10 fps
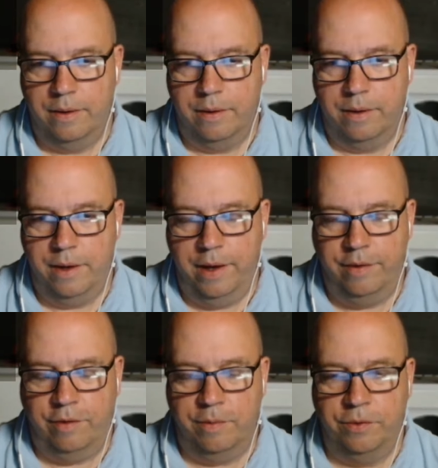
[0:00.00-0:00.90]
Is it
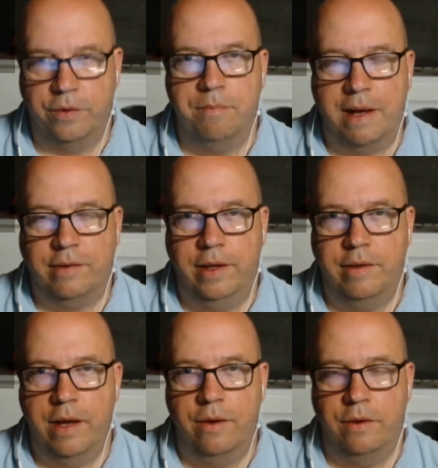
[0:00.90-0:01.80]
some sort of masking
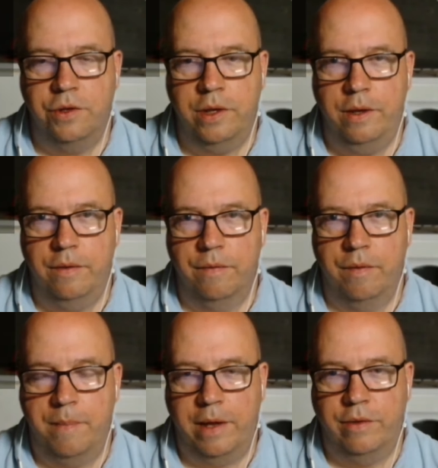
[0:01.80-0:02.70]
technology? So it
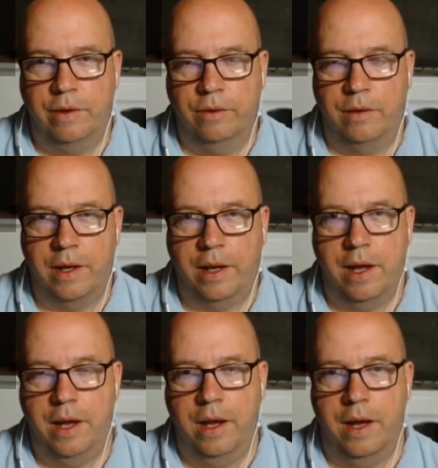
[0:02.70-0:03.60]
makes it look like
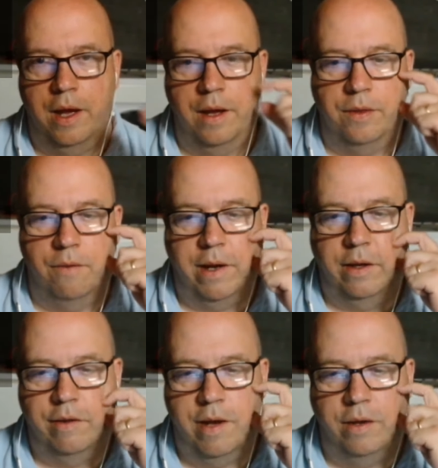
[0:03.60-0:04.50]
the regular
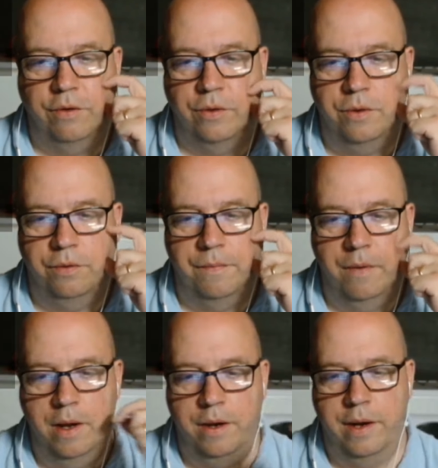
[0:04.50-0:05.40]
TARDIS doors.
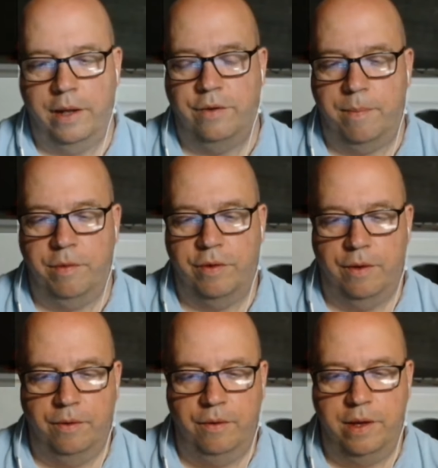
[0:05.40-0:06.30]
Next episode,
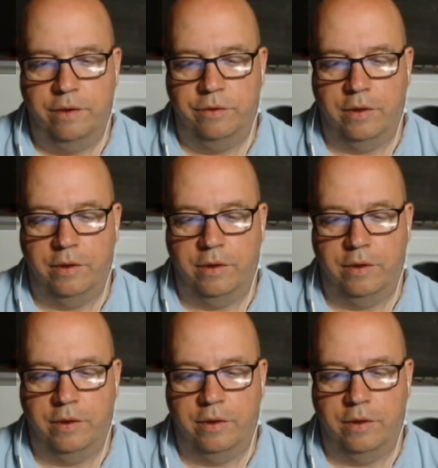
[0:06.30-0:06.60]
escape.